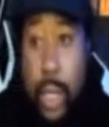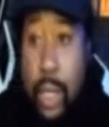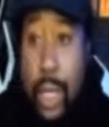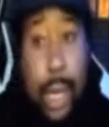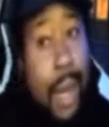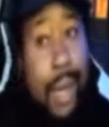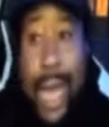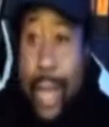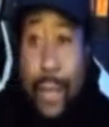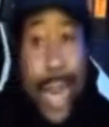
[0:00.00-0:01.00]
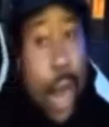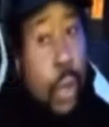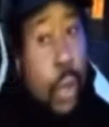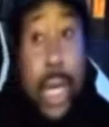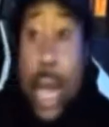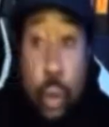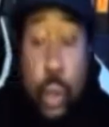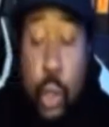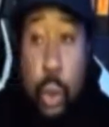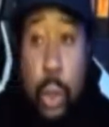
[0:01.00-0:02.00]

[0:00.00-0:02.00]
in my life, and I would never do.